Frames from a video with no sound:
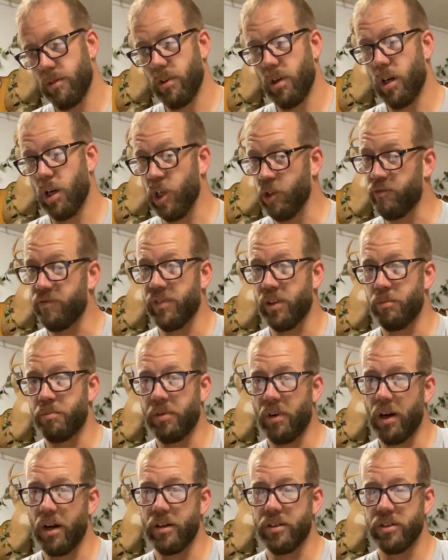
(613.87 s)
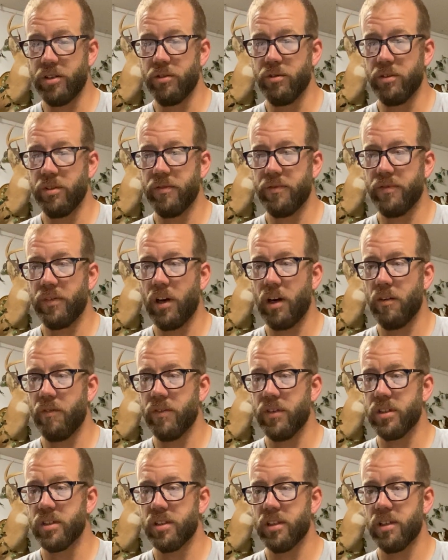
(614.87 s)
Hopefully prior to,
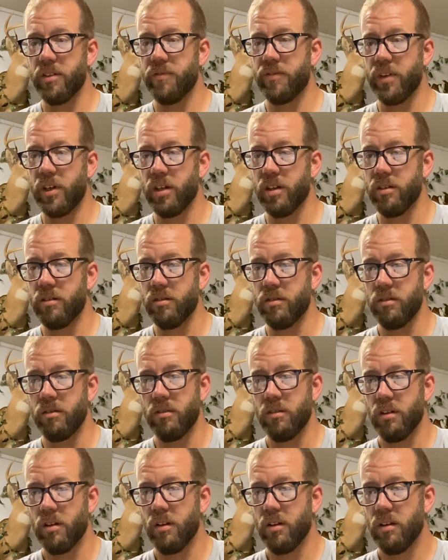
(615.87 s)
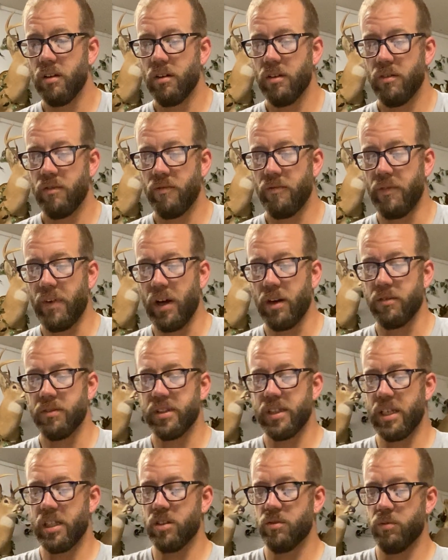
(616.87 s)
obviously, if their vital
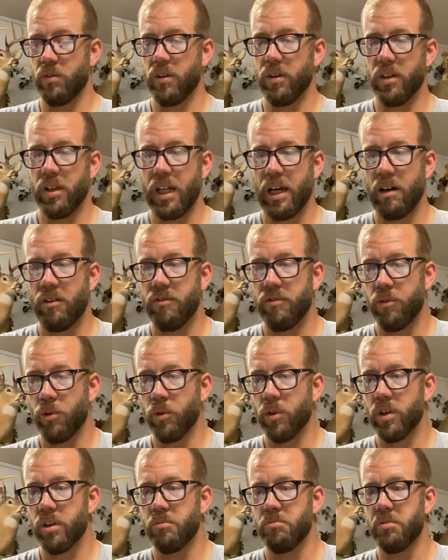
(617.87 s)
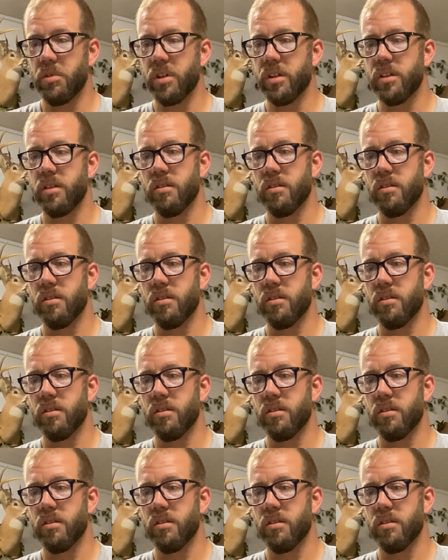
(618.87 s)
signs will allow for it, but